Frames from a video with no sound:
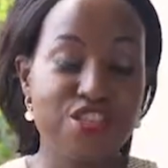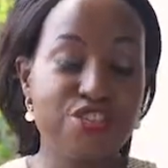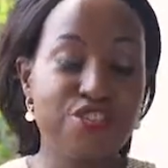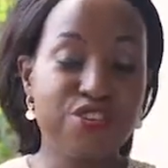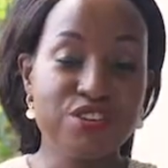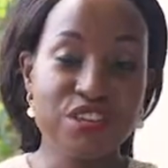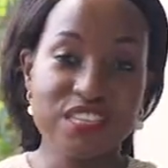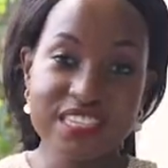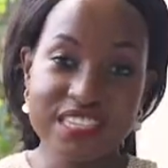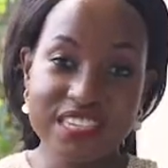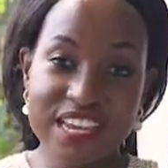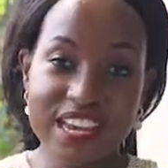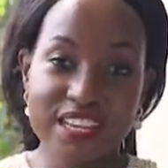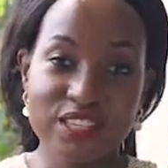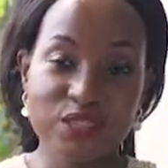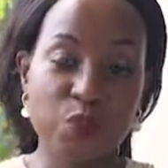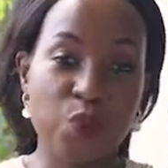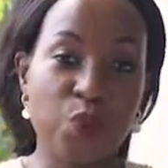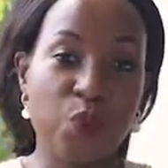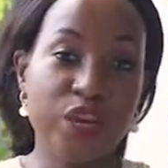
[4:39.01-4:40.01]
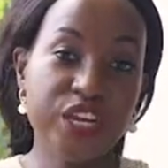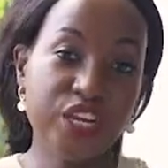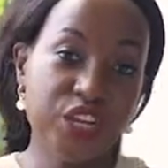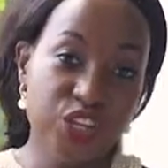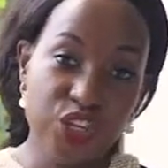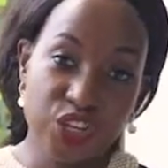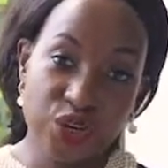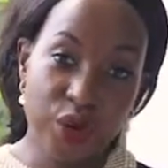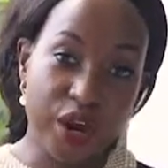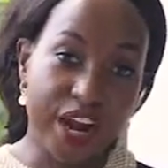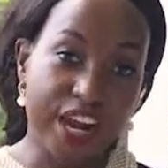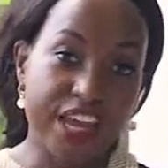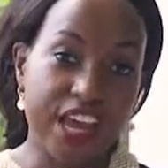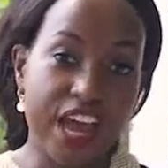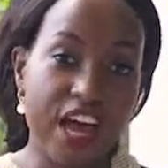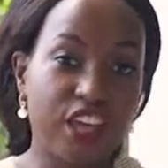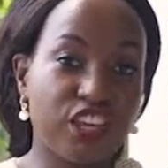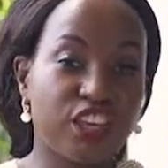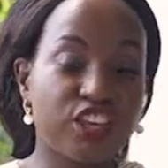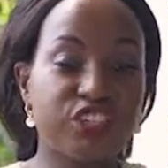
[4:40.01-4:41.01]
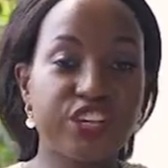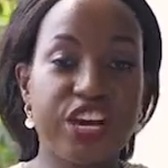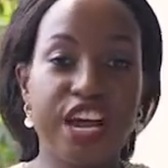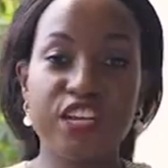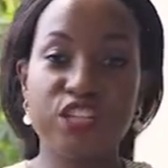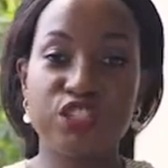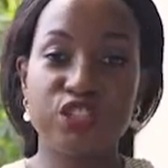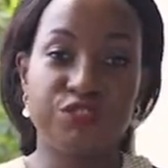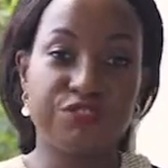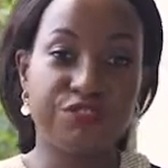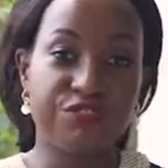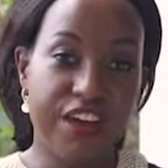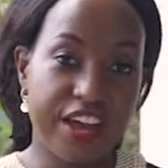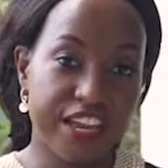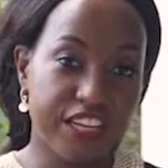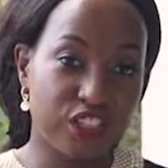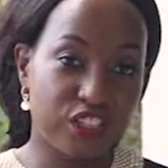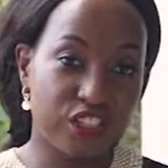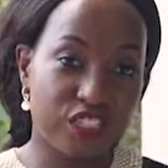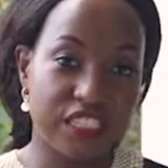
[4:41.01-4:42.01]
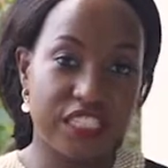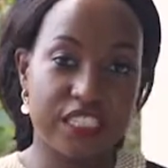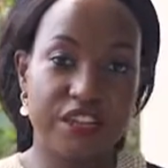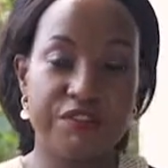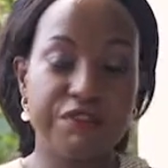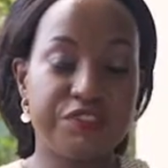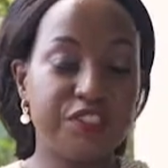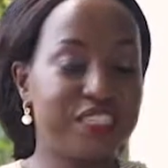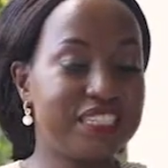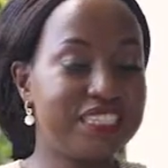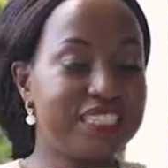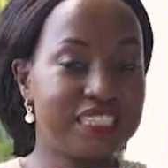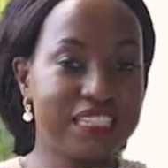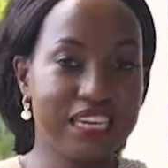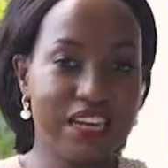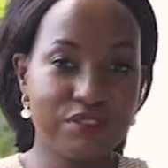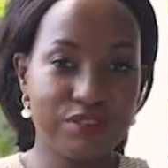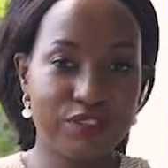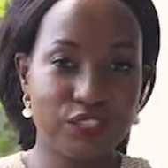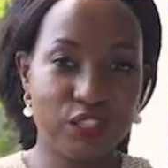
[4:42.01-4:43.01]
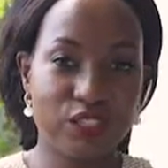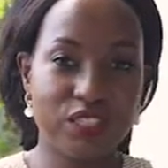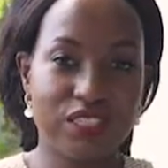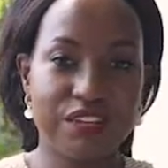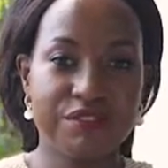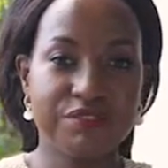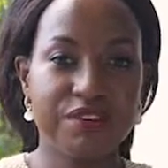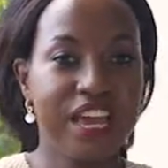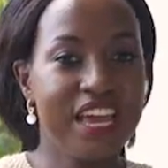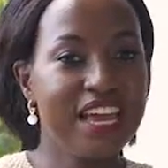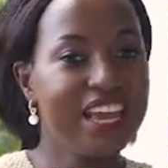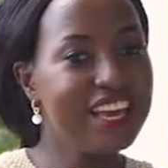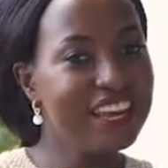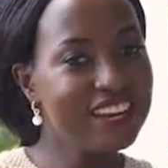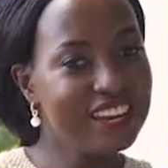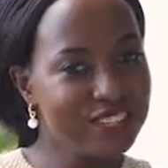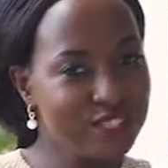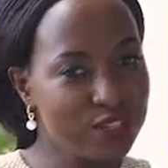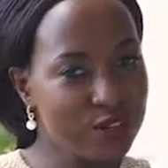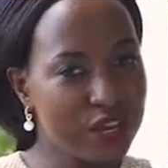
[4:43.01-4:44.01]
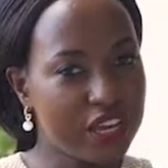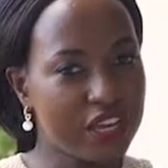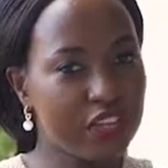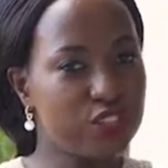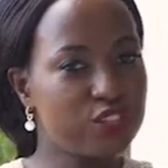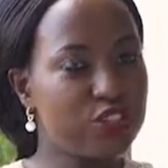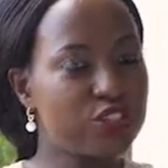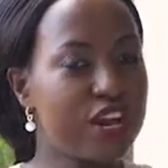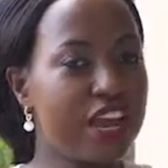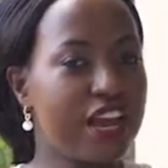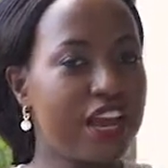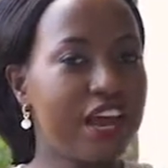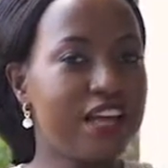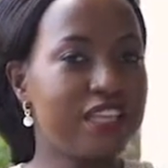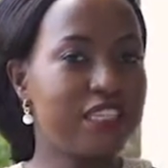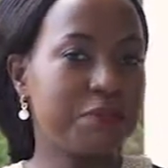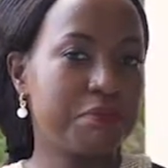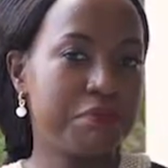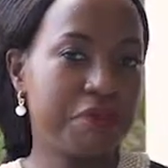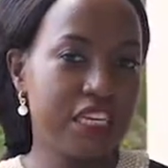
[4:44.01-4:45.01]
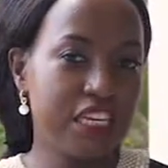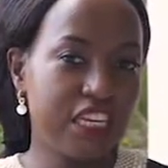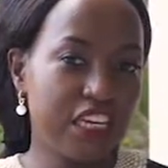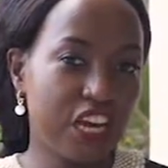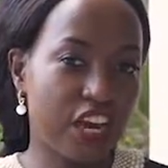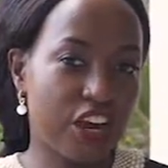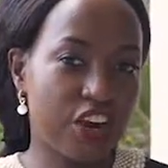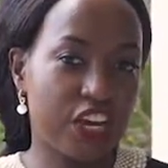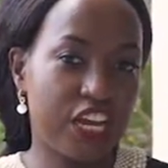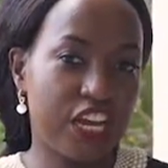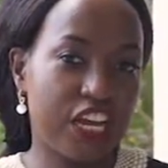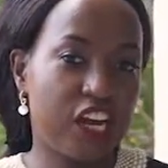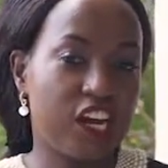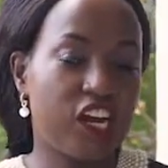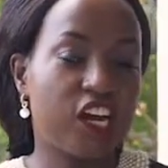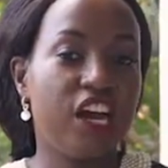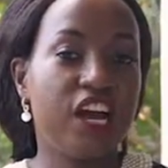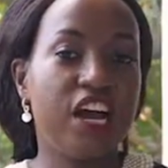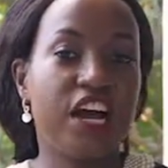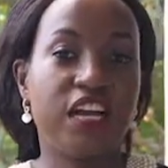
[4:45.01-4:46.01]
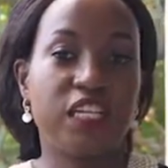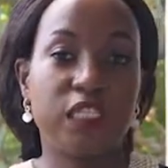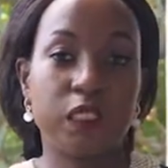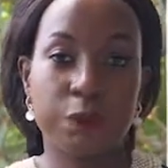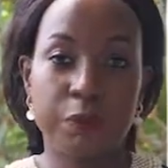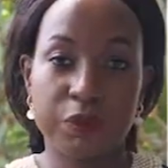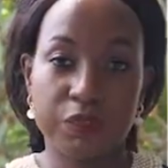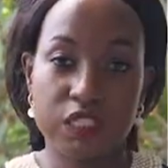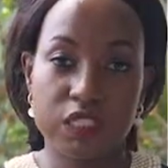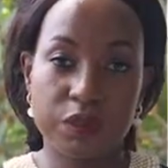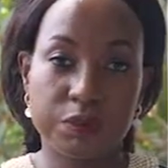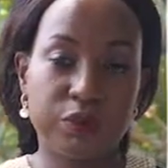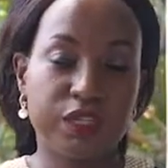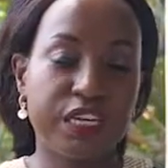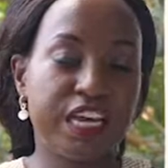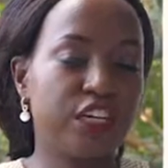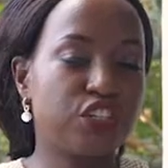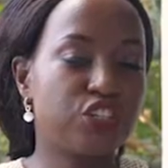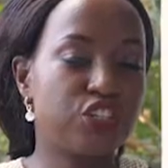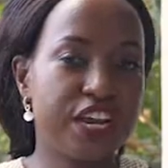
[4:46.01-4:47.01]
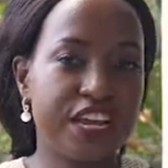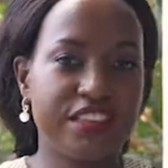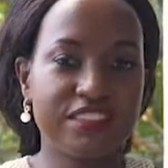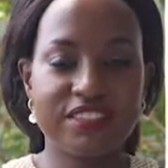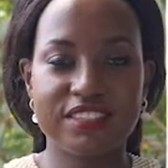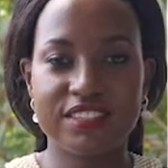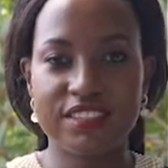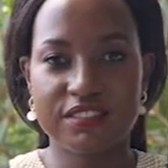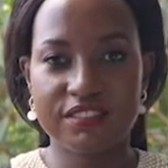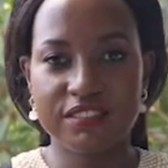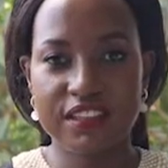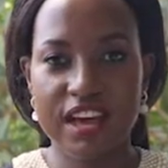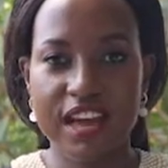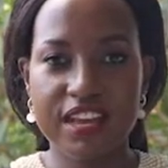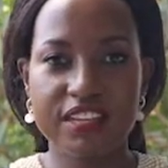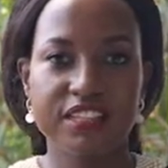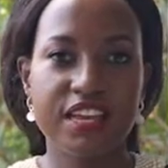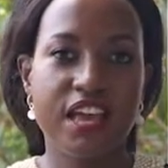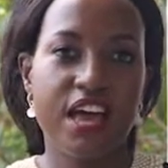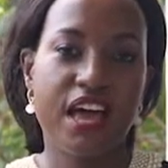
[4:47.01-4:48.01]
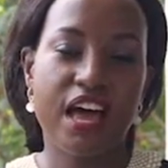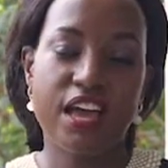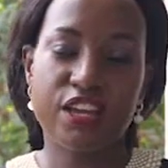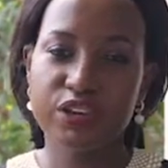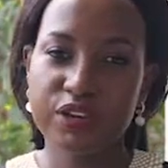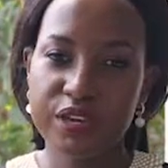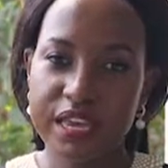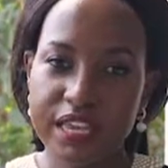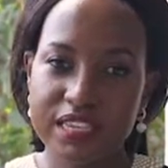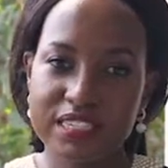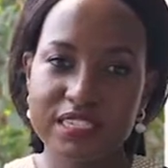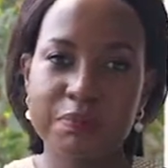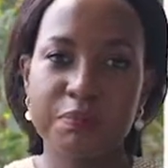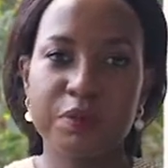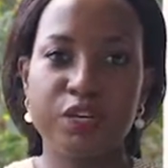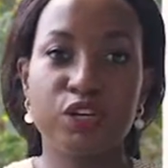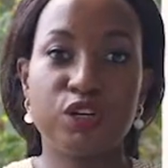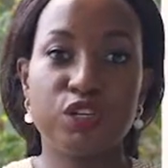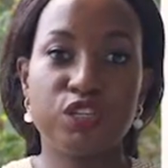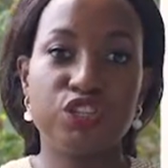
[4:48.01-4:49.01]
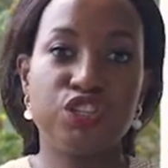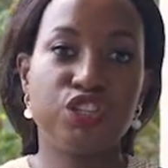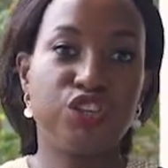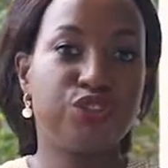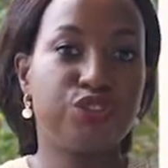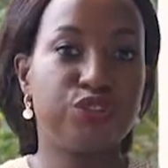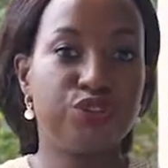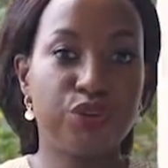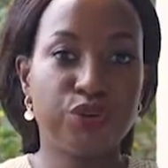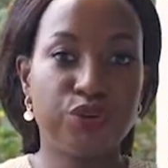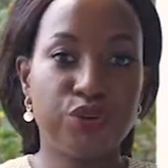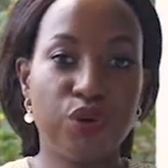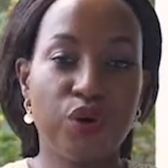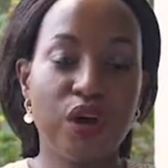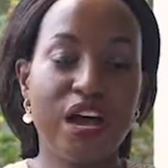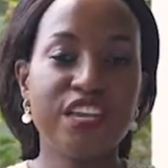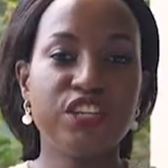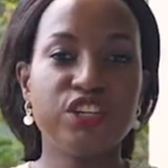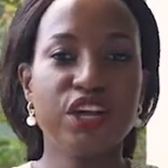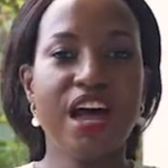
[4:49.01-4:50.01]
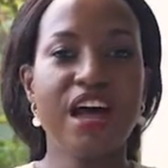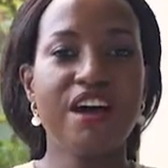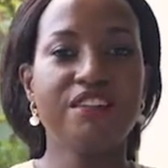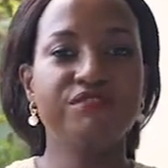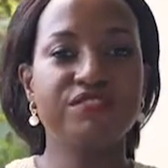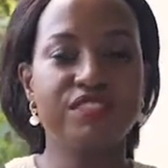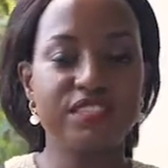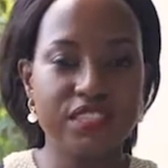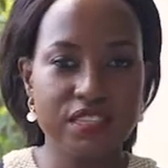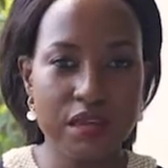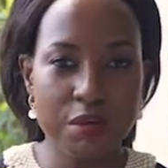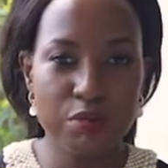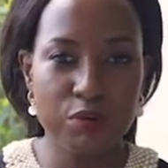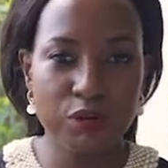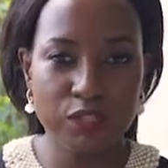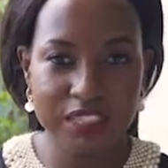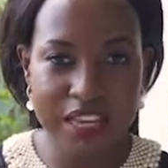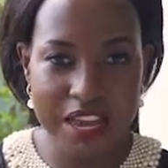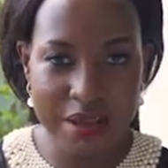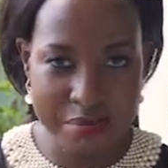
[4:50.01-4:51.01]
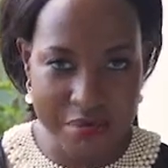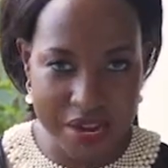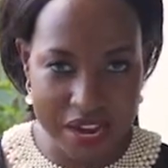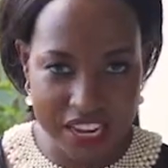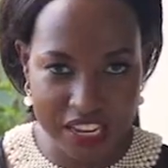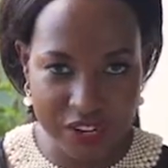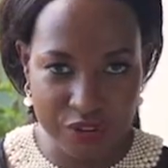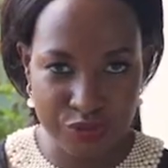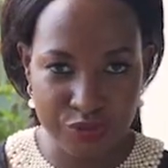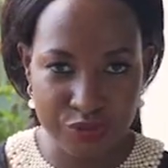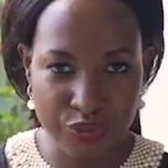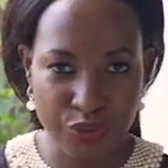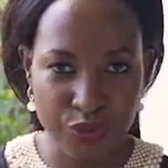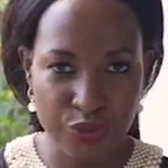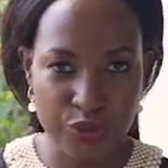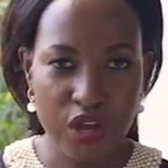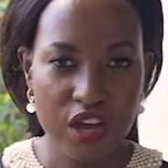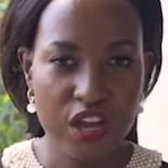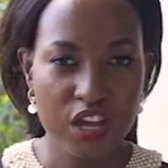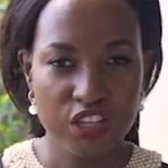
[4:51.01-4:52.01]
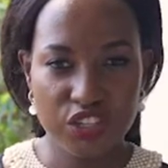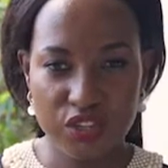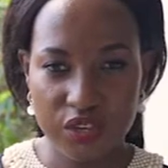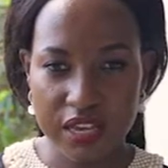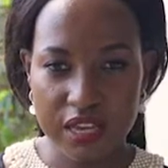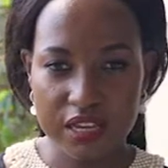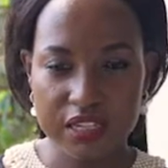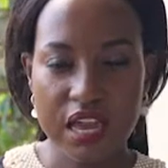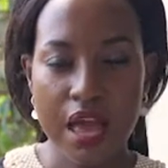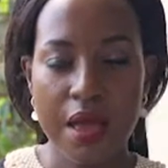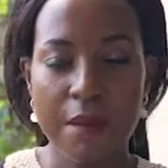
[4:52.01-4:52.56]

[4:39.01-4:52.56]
Those days when you are young, you're trying to find yourself, to discover yourself, it is okay to try as many career as possible, try this and that, you get, because you don't know and you have some more time ahead of you, you get.